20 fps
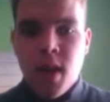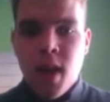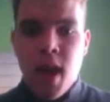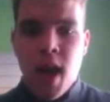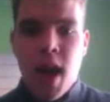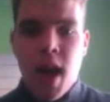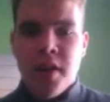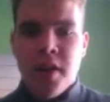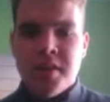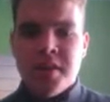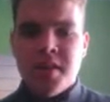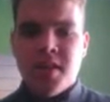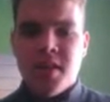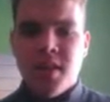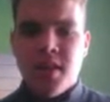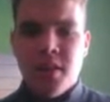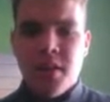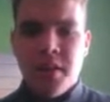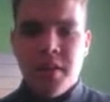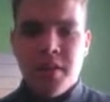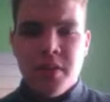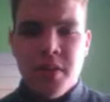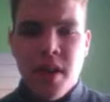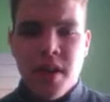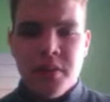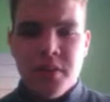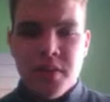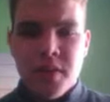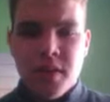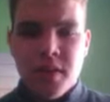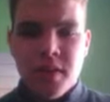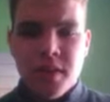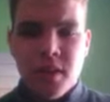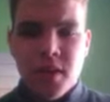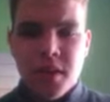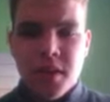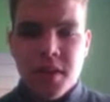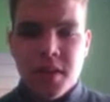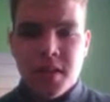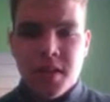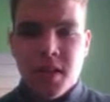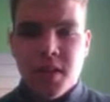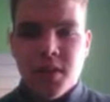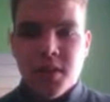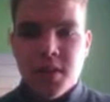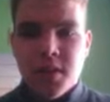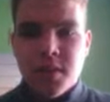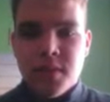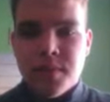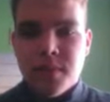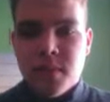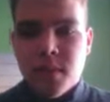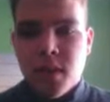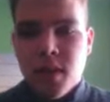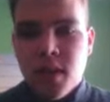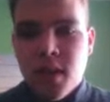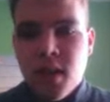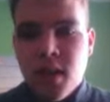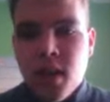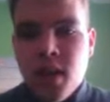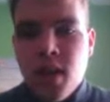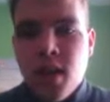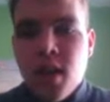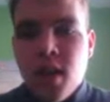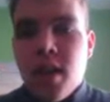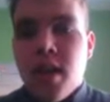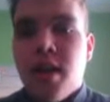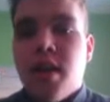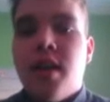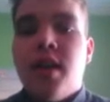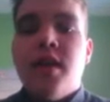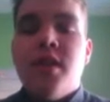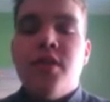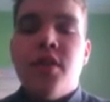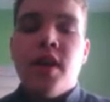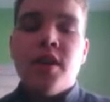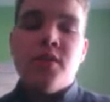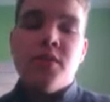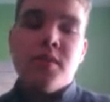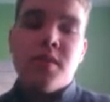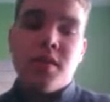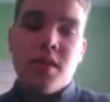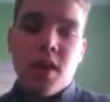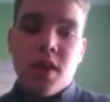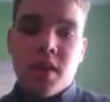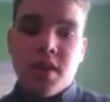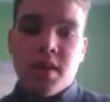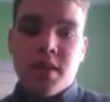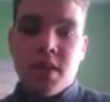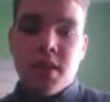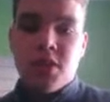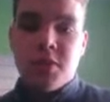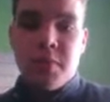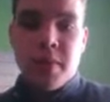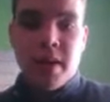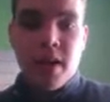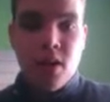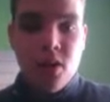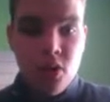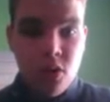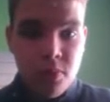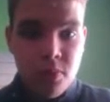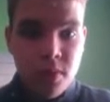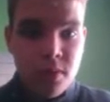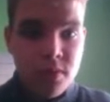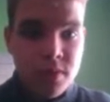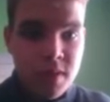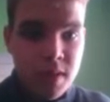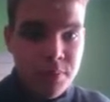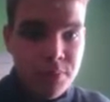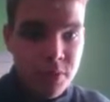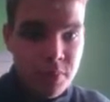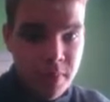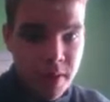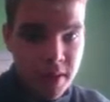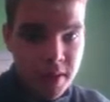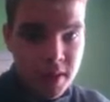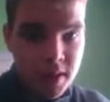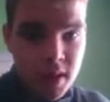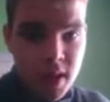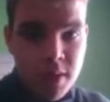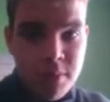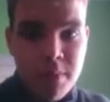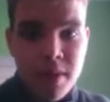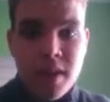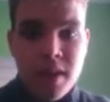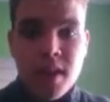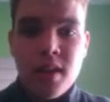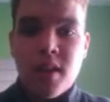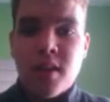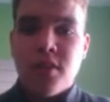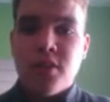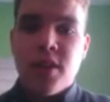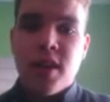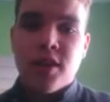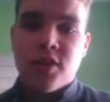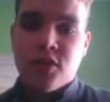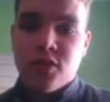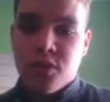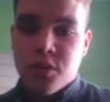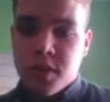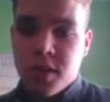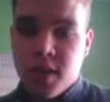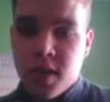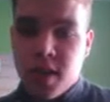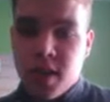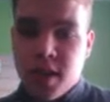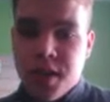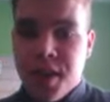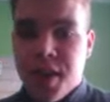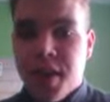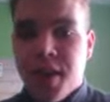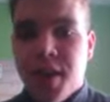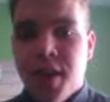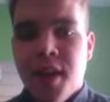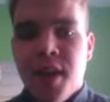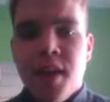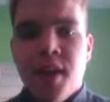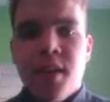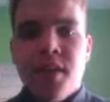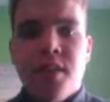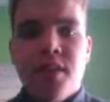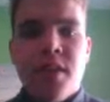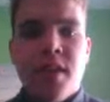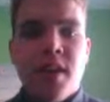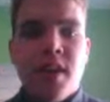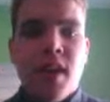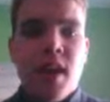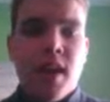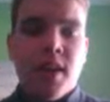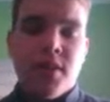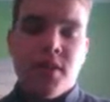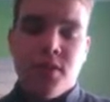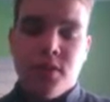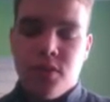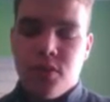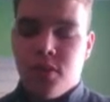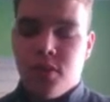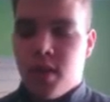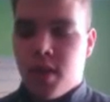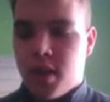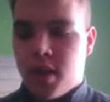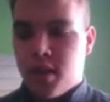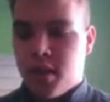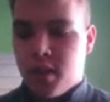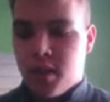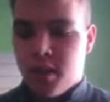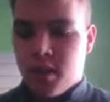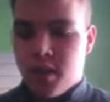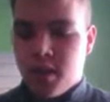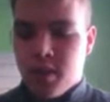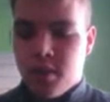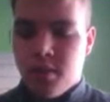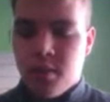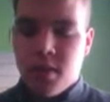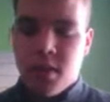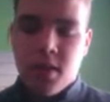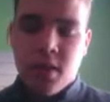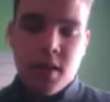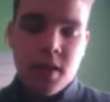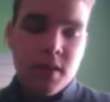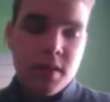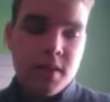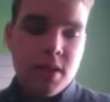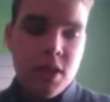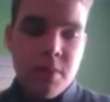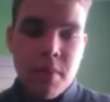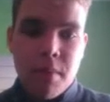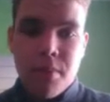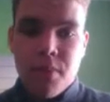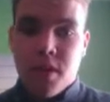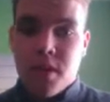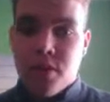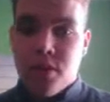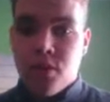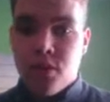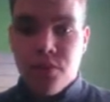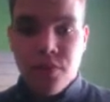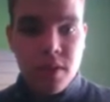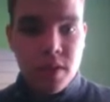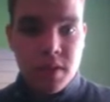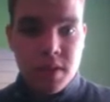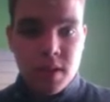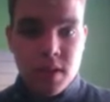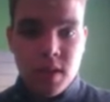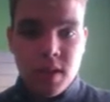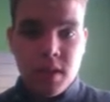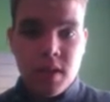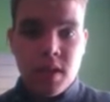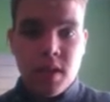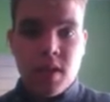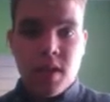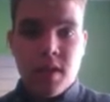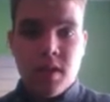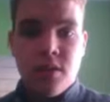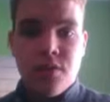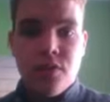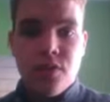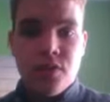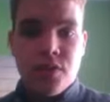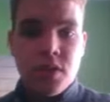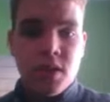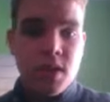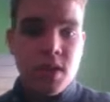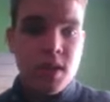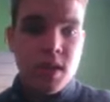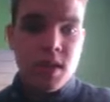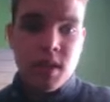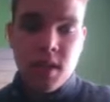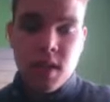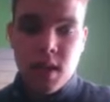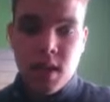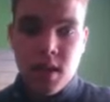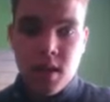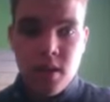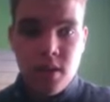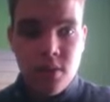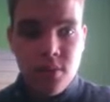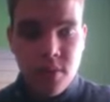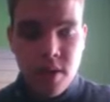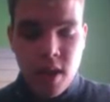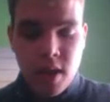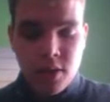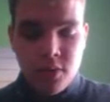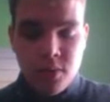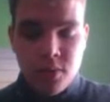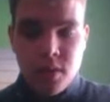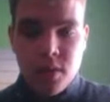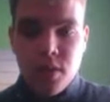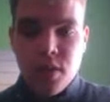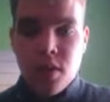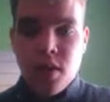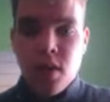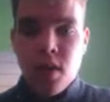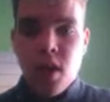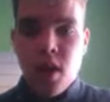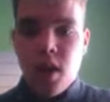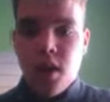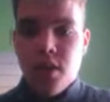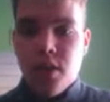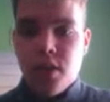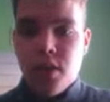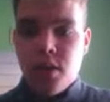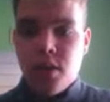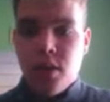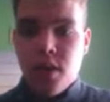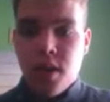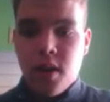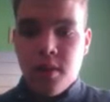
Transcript: How does it interact with the target cells? It interacts with the target cells by hormone receptor binding and many interactions with DNA. They enter through like the cell membrane through facilitated diffusion, and then they react with other